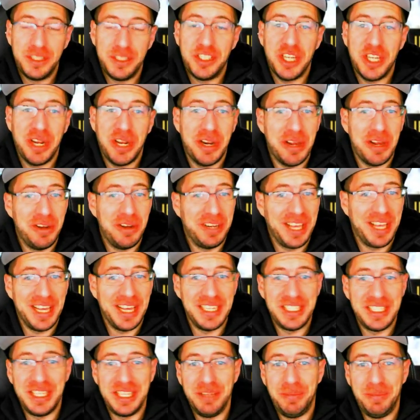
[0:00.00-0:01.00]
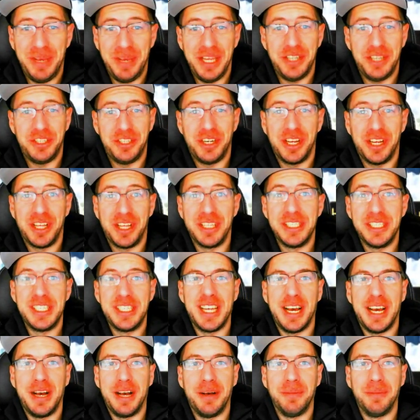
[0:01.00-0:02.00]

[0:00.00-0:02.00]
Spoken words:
shout out again to the Patreons,